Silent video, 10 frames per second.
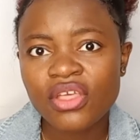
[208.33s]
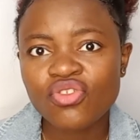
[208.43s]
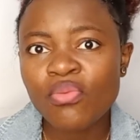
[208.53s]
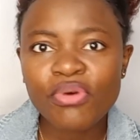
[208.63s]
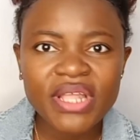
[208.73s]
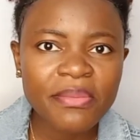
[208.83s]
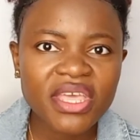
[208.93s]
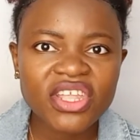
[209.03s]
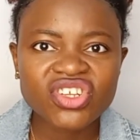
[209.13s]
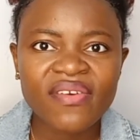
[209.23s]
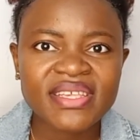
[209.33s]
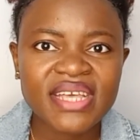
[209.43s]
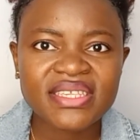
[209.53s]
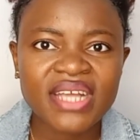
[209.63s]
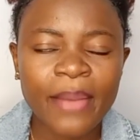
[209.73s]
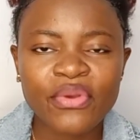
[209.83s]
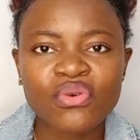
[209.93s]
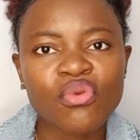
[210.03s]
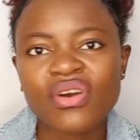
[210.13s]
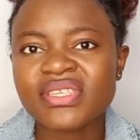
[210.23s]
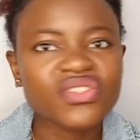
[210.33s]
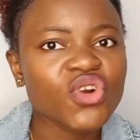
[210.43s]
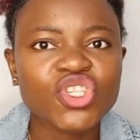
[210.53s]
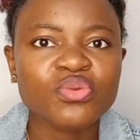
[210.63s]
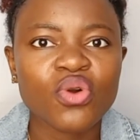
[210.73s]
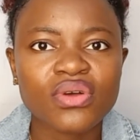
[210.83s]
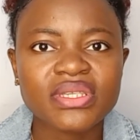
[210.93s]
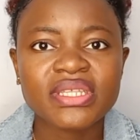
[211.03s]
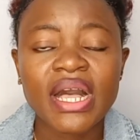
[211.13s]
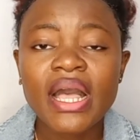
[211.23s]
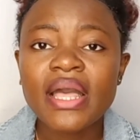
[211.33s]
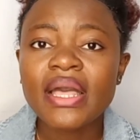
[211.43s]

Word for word: don't bother making a driver's license in cameroon because it's not going to be considered